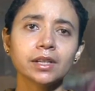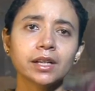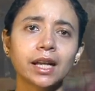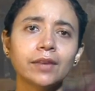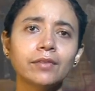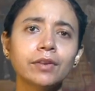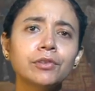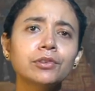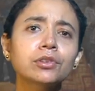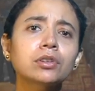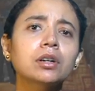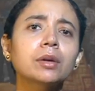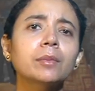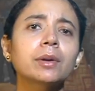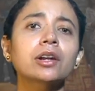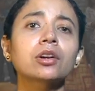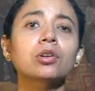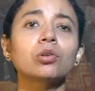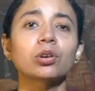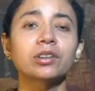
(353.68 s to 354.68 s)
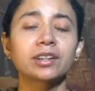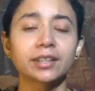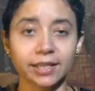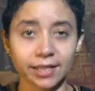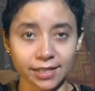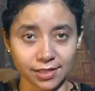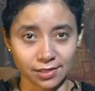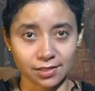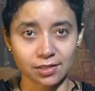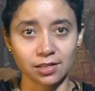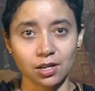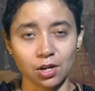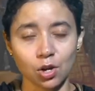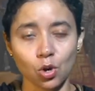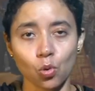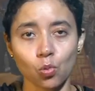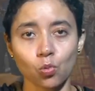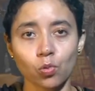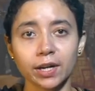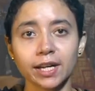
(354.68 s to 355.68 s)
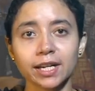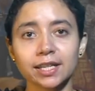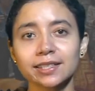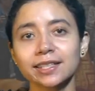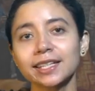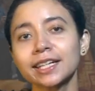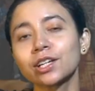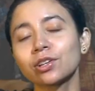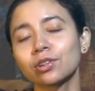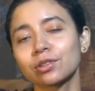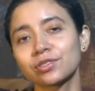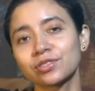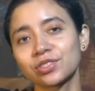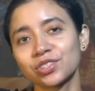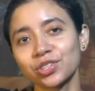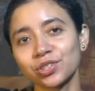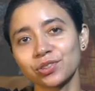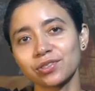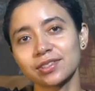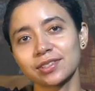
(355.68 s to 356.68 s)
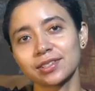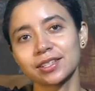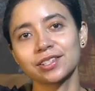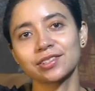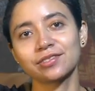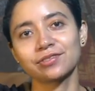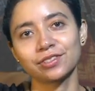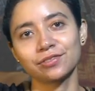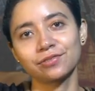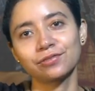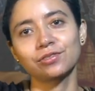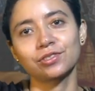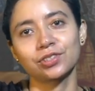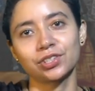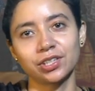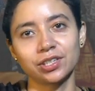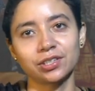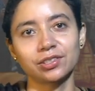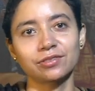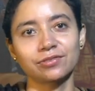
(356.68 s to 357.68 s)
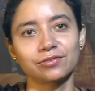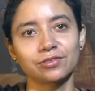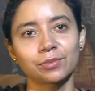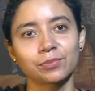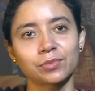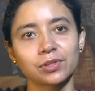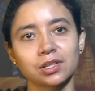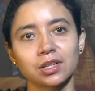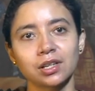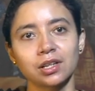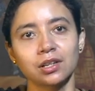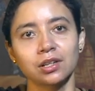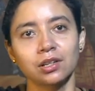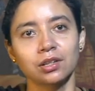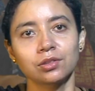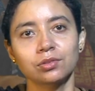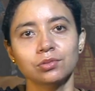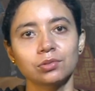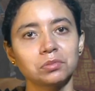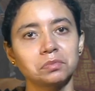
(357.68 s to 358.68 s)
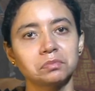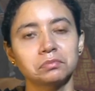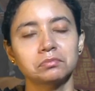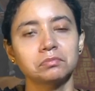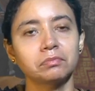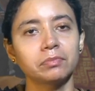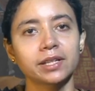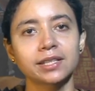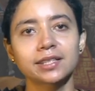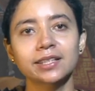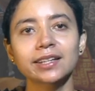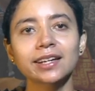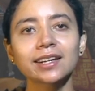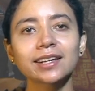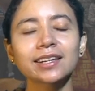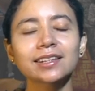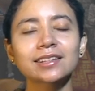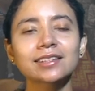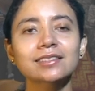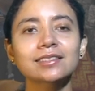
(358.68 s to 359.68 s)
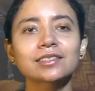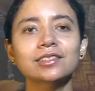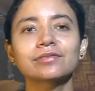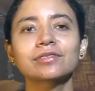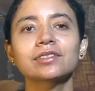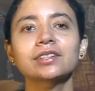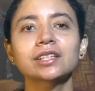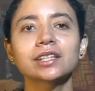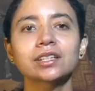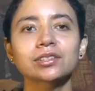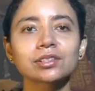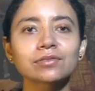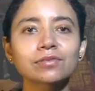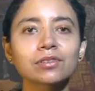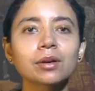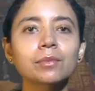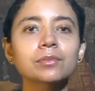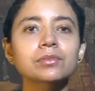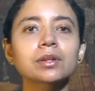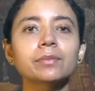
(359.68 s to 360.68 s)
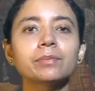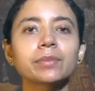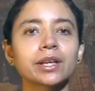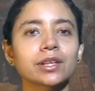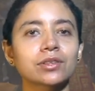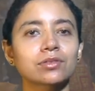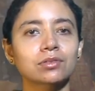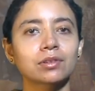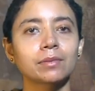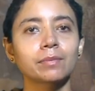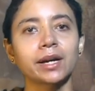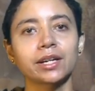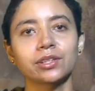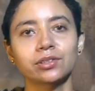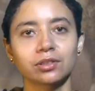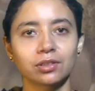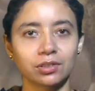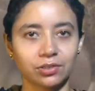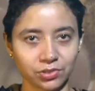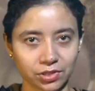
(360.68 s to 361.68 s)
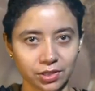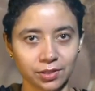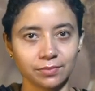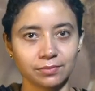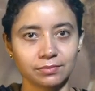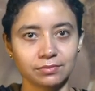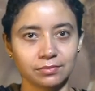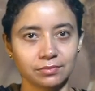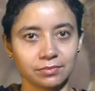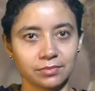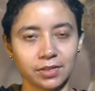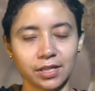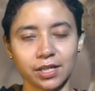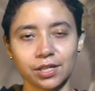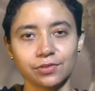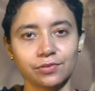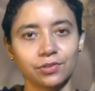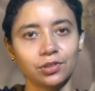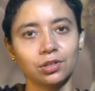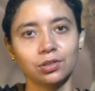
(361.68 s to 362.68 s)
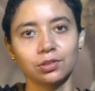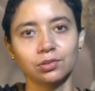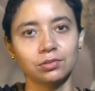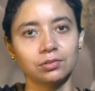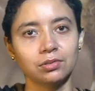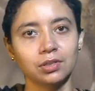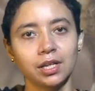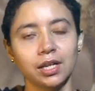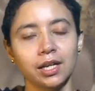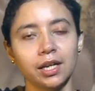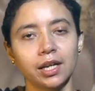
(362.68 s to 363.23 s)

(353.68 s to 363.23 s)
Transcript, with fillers: and when we talk about the contents what exactly constitutes the different folk theater forms so basically these different theater forms are based on mythology as we all know